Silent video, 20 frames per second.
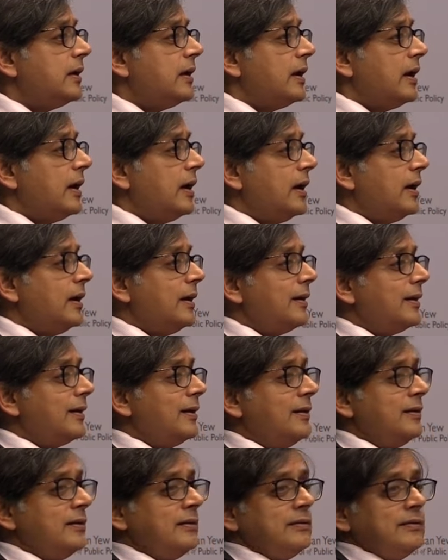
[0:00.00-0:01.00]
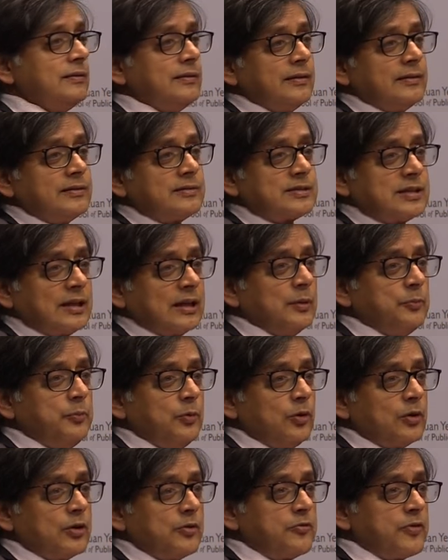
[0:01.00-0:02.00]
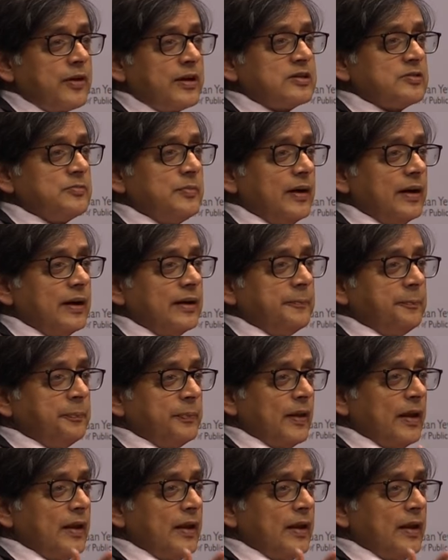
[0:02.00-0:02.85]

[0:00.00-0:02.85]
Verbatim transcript: Uh, in Singapore, a friend of mine